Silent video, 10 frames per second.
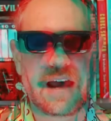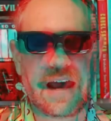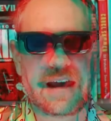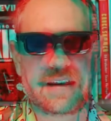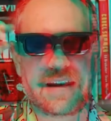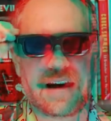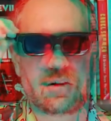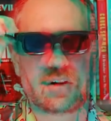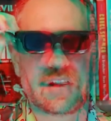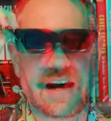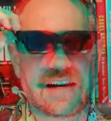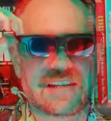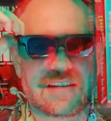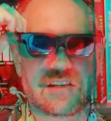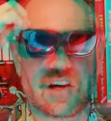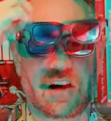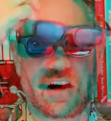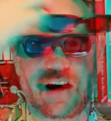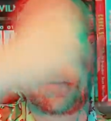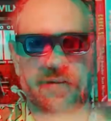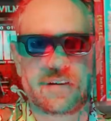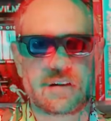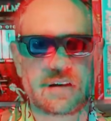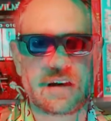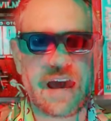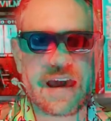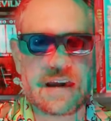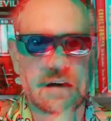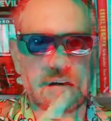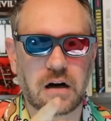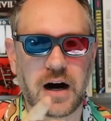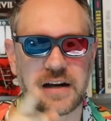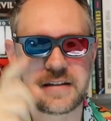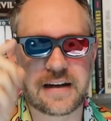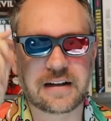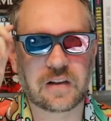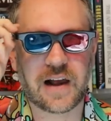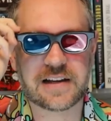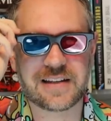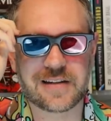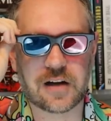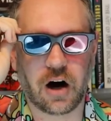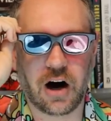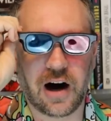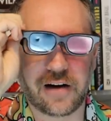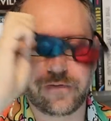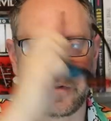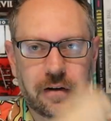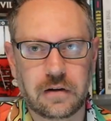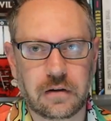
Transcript: And now glasses off. Hey! I said glasses off!